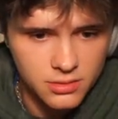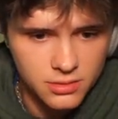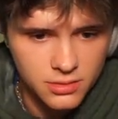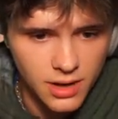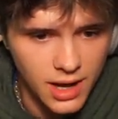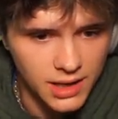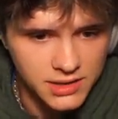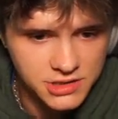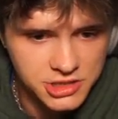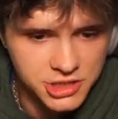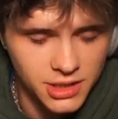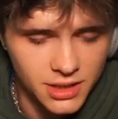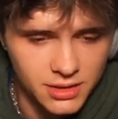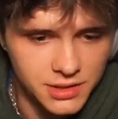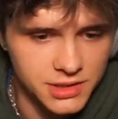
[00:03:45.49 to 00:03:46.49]
Nah, he's
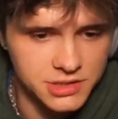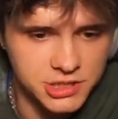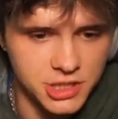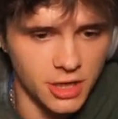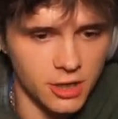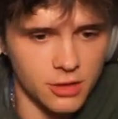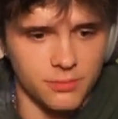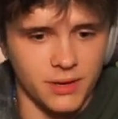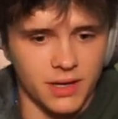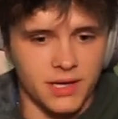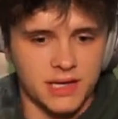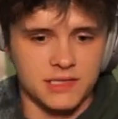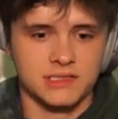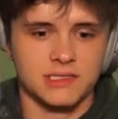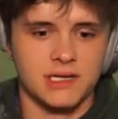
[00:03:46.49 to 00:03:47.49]
chilling. He's chilling, but
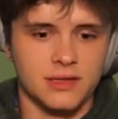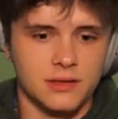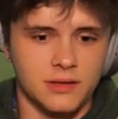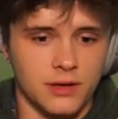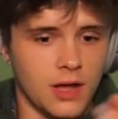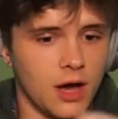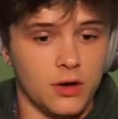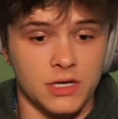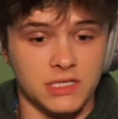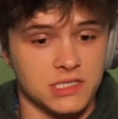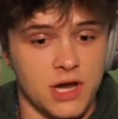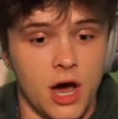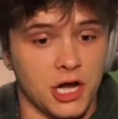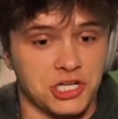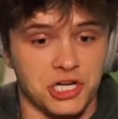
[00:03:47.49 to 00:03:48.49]
his... No, he's not